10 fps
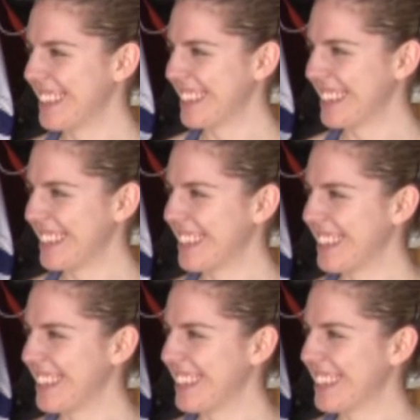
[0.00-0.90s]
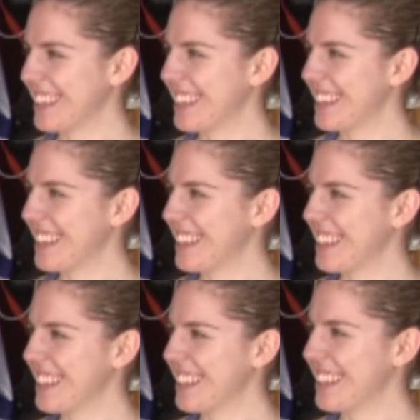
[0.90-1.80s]

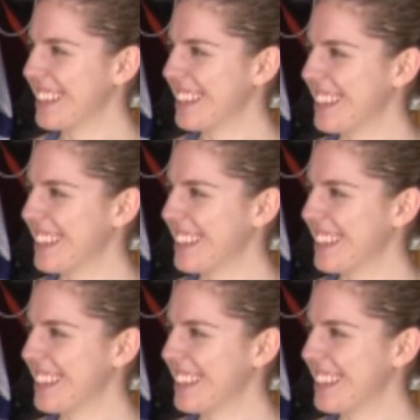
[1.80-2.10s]
The person shown says nothing.